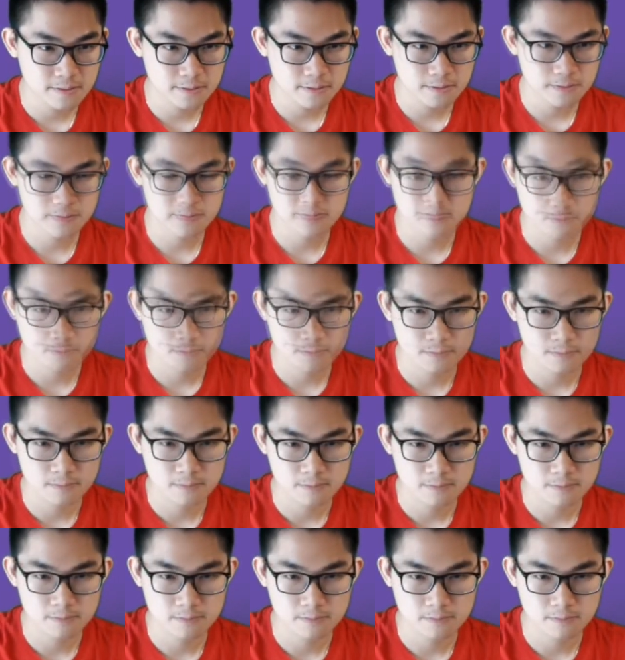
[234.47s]

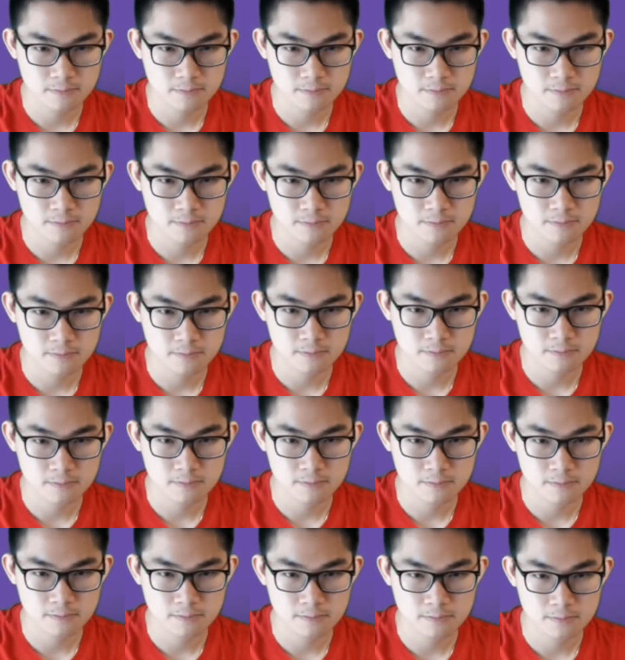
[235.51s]

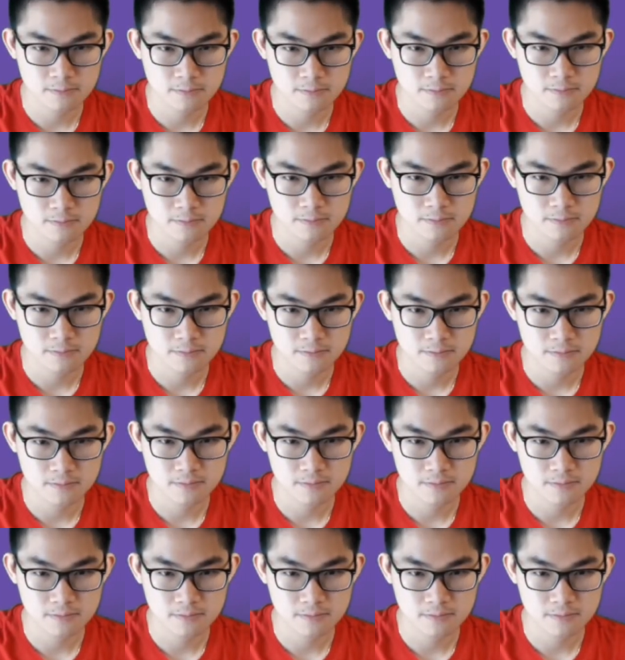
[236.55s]
Nothing is said.